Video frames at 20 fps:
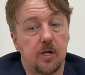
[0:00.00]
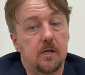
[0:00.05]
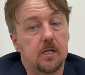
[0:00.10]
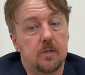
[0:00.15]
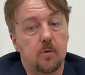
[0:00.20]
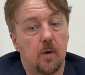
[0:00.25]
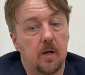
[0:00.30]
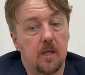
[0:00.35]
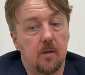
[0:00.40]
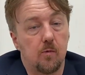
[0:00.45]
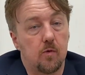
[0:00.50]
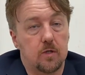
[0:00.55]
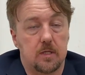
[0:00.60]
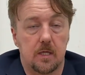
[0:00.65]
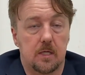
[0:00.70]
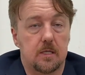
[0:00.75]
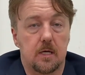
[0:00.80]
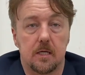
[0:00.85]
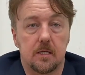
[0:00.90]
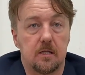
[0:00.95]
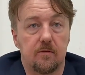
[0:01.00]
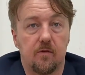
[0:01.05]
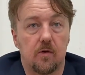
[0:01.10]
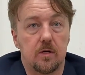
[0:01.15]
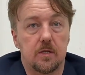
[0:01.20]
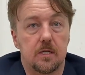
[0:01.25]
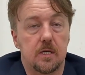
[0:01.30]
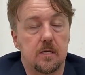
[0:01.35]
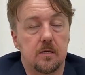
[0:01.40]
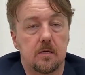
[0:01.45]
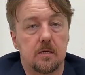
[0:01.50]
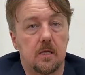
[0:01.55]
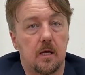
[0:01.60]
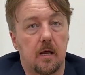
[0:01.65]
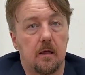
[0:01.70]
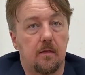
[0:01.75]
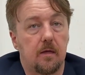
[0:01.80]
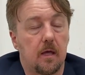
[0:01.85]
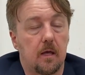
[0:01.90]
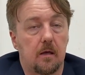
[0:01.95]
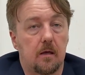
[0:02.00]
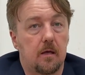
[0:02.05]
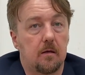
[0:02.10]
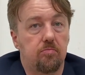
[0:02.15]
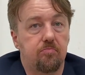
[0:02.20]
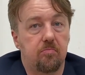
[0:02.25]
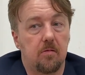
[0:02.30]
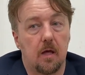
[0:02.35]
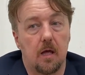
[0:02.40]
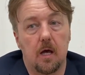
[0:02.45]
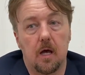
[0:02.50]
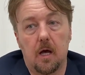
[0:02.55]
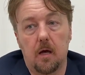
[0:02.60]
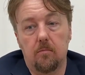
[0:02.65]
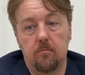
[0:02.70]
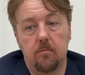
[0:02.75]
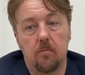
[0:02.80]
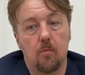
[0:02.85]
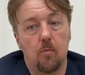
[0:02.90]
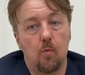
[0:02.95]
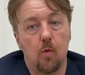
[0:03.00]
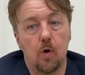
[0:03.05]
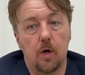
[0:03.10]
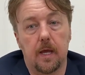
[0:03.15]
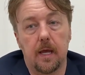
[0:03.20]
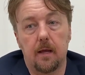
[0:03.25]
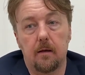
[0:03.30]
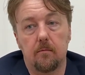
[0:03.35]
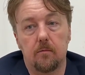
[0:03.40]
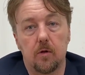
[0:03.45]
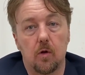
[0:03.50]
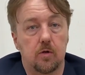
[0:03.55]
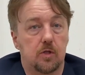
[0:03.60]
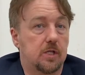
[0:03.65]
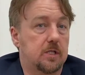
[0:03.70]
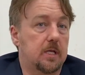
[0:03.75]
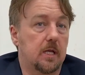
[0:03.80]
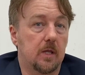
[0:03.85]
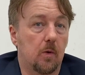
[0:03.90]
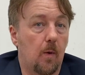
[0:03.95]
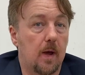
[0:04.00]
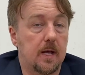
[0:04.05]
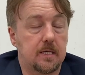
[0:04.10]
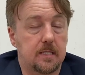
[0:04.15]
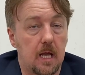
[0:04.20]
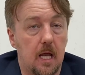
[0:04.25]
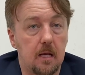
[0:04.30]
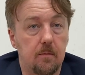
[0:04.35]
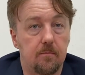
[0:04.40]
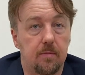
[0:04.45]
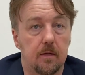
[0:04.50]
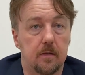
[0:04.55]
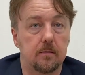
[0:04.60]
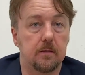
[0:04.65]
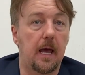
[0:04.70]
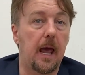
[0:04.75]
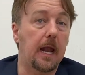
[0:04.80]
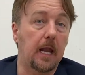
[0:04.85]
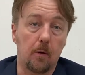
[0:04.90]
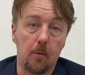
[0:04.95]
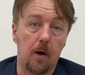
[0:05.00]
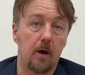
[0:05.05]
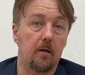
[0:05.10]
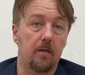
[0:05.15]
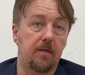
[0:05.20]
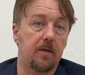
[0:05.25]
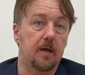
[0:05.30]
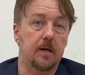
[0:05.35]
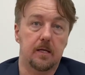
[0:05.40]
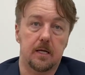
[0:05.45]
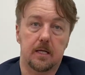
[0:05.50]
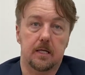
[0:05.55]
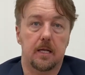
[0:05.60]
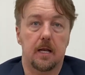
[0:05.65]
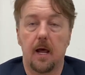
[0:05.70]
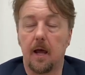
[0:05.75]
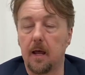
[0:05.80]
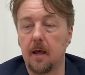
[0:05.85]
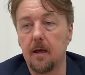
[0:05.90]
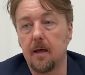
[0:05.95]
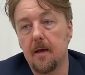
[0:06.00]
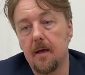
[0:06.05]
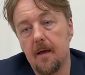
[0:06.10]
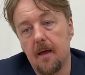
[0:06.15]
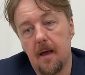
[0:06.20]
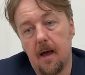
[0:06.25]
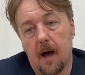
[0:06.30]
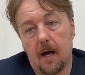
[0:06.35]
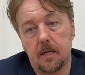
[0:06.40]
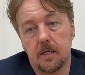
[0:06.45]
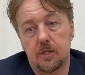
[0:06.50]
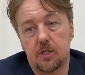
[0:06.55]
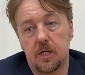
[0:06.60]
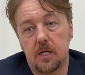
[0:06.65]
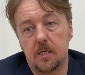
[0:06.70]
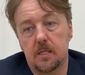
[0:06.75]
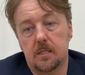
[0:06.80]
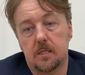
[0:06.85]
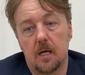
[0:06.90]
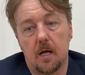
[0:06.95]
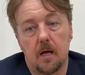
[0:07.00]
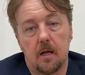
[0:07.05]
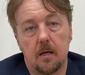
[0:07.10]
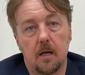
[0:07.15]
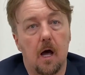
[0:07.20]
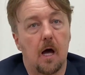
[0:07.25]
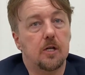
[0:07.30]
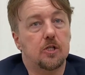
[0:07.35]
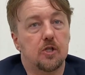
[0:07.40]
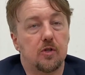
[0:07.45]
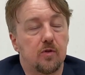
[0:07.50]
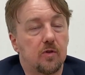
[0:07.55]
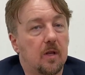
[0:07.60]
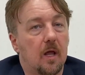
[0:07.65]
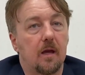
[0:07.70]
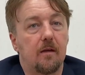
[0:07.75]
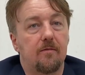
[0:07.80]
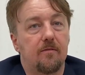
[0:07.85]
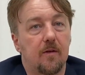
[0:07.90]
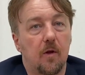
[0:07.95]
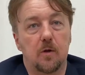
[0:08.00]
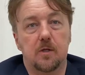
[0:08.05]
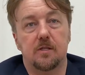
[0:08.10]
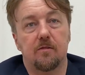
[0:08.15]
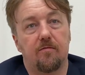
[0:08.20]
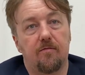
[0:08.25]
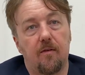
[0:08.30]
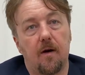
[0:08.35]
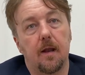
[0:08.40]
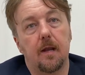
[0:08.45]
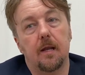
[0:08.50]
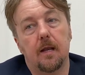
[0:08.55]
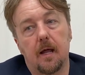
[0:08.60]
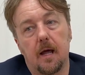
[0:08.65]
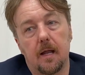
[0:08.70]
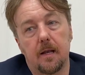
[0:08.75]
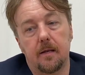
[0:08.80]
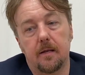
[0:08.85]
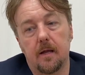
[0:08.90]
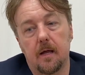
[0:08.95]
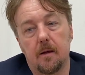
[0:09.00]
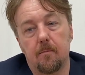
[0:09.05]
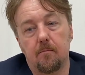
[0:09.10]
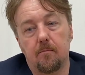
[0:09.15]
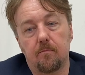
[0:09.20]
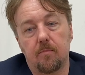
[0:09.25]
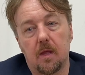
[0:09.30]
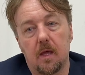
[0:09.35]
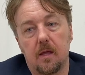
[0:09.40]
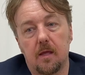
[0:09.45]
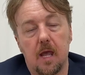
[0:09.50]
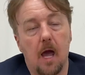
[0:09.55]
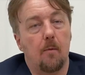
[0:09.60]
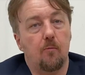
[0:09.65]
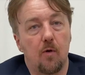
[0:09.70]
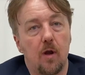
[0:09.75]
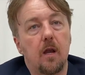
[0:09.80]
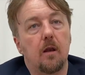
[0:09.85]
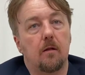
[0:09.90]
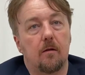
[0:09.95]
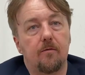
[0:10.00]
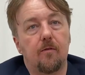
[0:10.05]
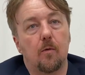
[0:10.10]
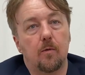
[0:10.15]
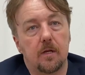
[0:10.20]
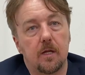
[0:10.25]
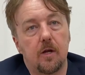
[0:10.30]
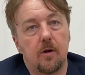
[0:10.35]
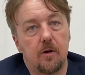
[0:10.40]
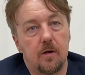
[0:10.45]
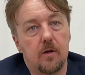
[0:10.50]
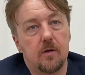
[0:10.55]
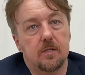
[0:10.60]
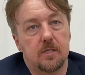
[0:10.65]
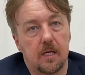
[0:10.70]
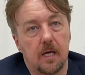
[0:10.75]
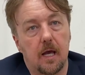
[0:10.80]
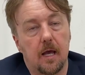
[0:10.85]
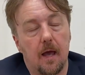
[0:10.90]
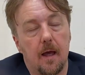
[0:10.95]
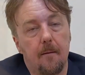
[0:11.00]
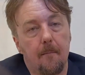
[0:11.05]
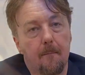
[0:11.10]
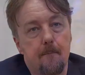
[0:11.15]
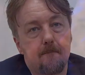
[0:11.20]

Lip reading: is one of the most exciting voices, I think, working not just in the West End, but anywhere in theatre today. And she's larger than life, lots of fun, and yeah, I'm really looking forward to hearing her sing again.